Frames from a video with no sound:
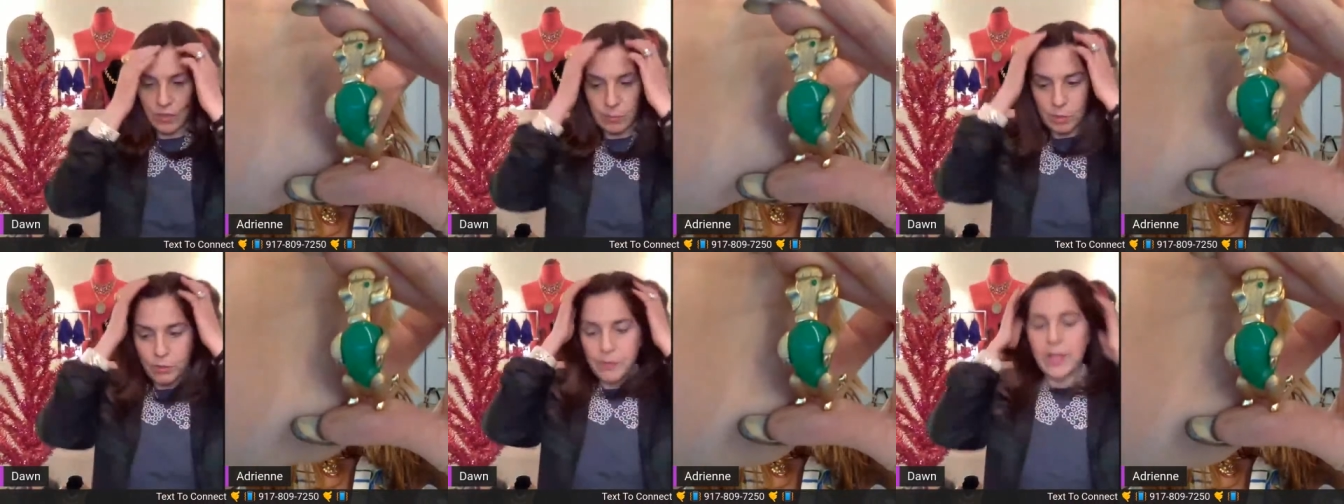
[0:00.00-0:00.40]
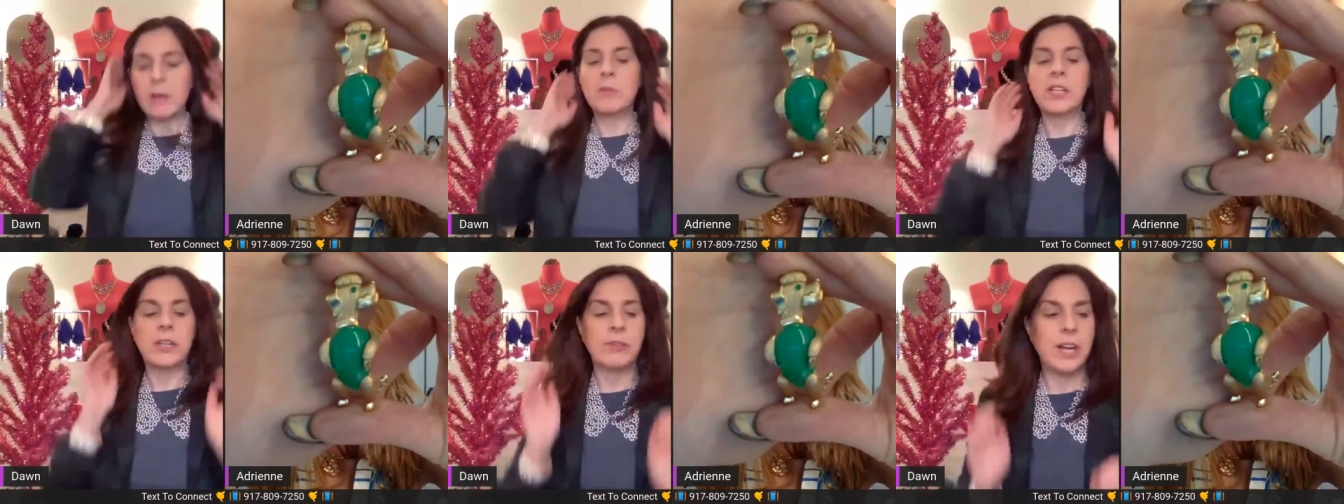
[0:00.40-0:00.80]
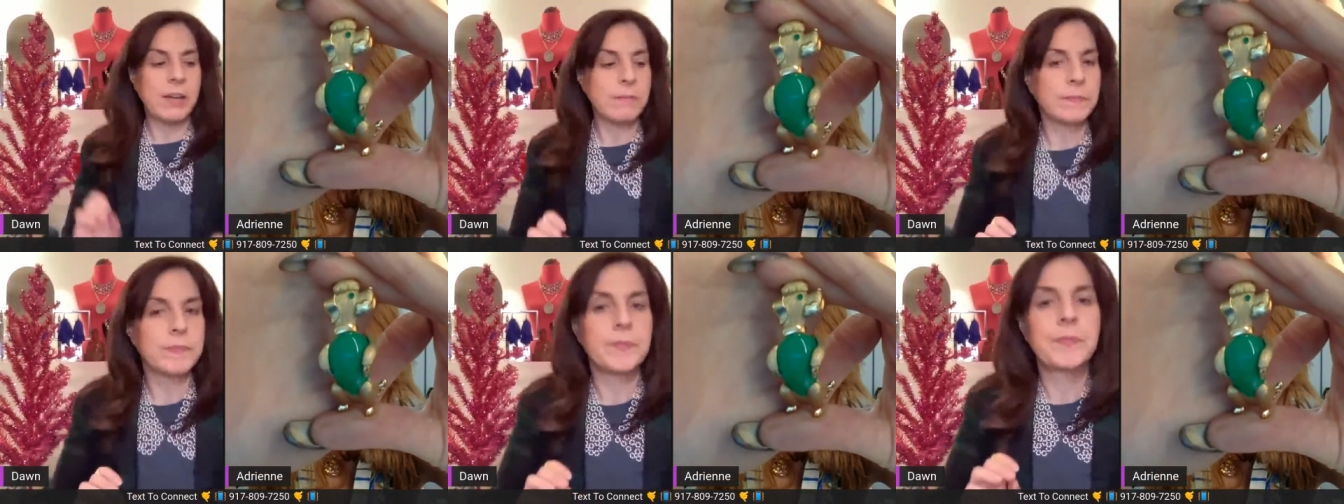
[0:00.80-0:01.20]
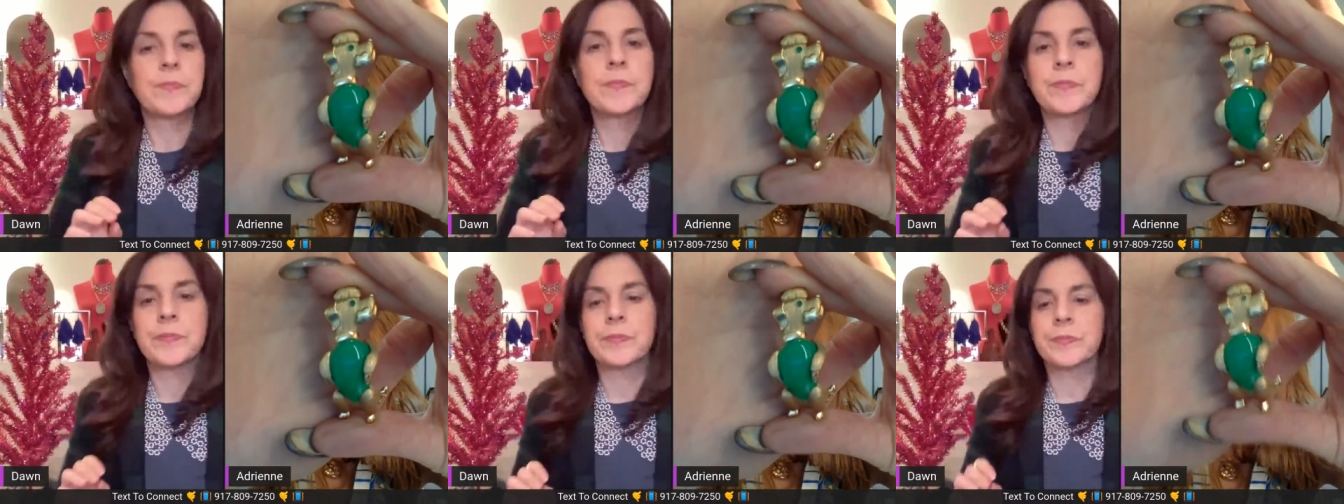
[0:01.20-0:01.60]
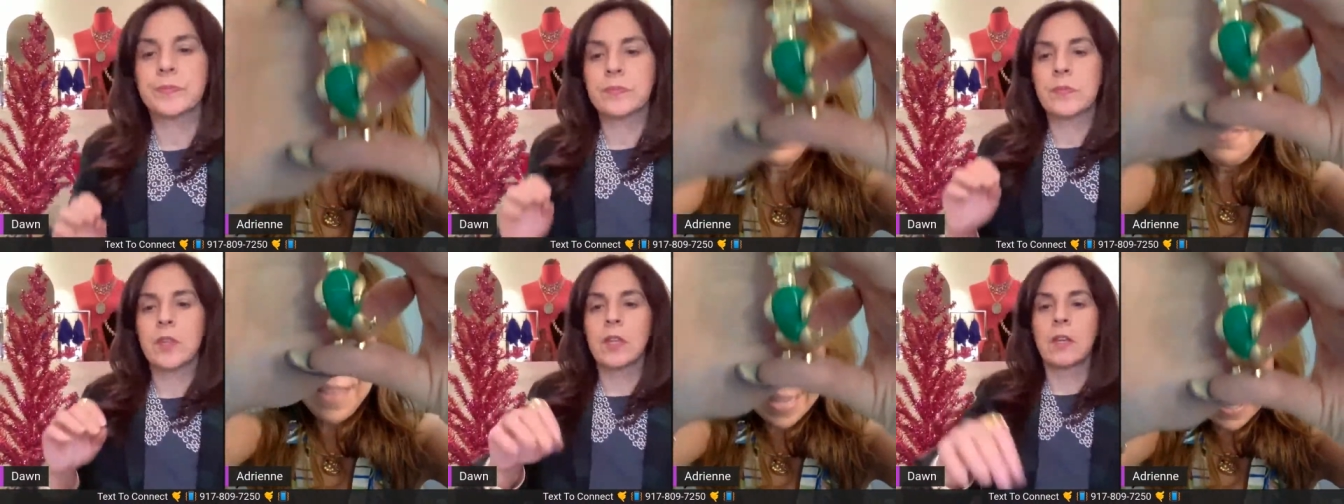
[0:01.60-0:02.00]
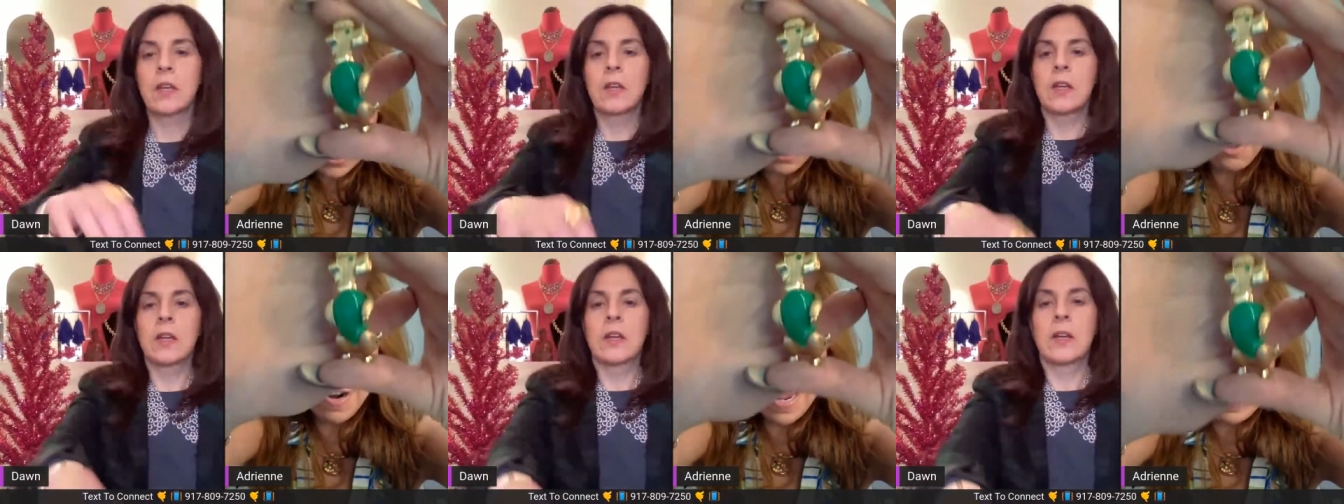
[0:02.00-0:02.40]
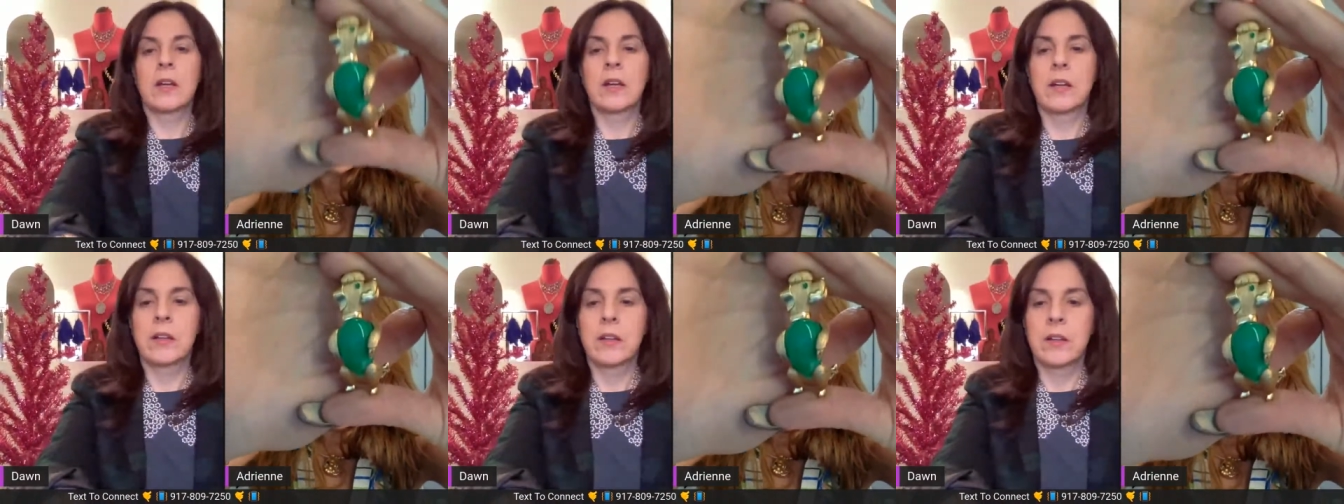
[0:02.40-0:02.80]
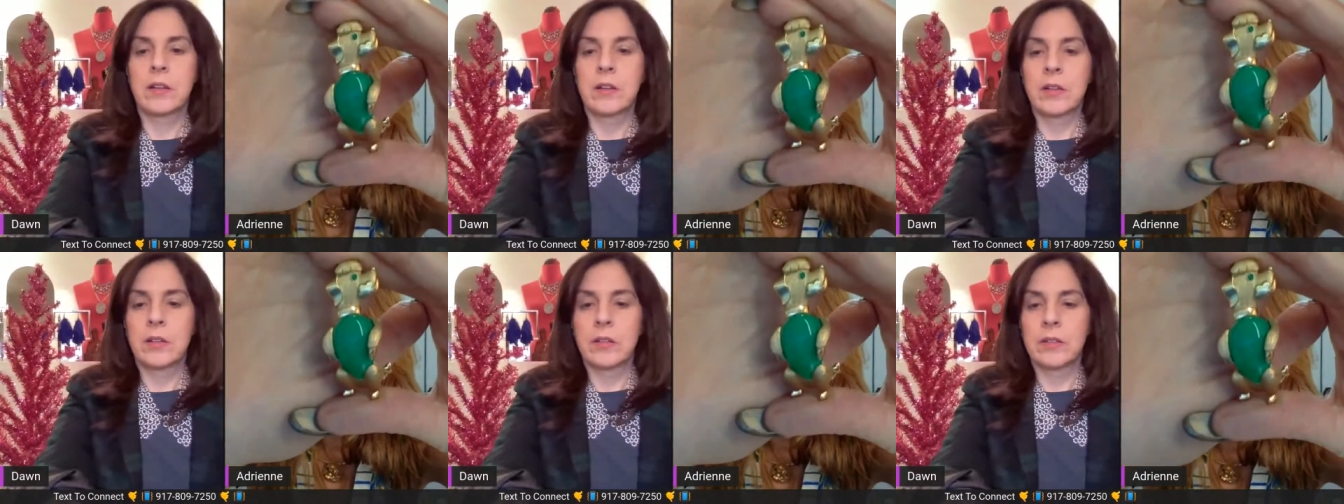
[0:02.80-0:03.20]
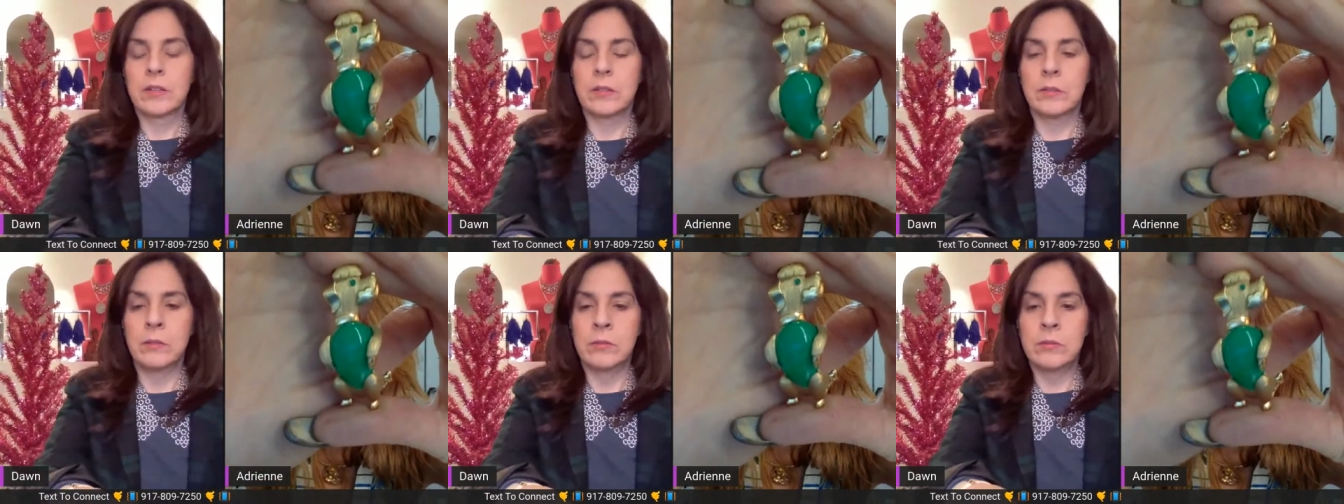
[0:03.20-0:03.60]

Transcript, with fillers: from your family, right? That's correct. That is